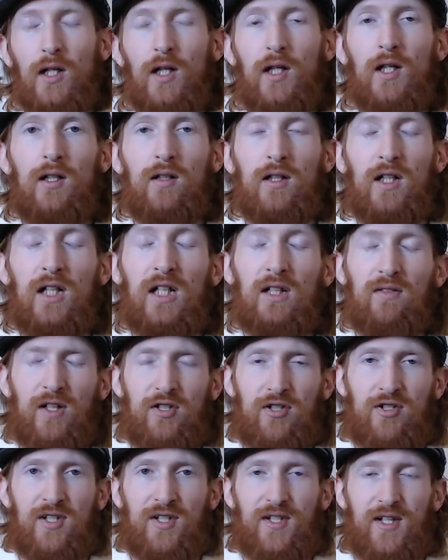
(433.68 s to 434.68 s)
League of
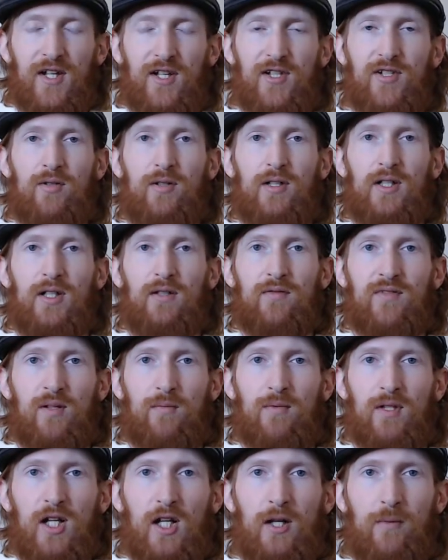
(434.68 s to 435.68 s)
Legends has a history of
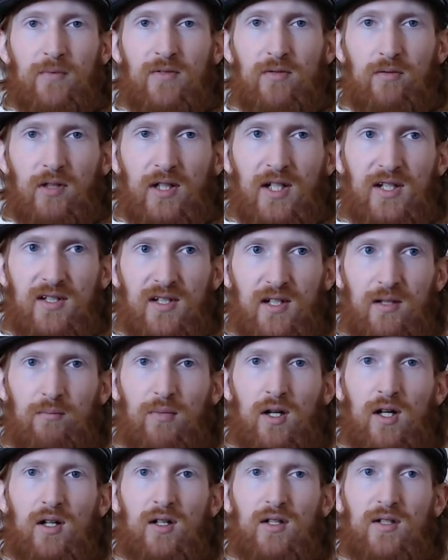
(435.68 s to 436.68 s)
sometimes releasing
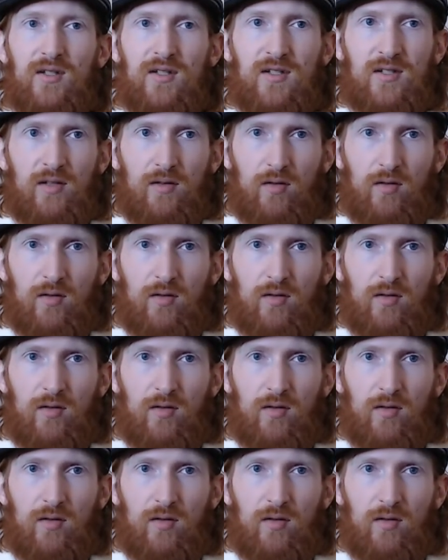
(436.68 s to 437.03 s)
bugs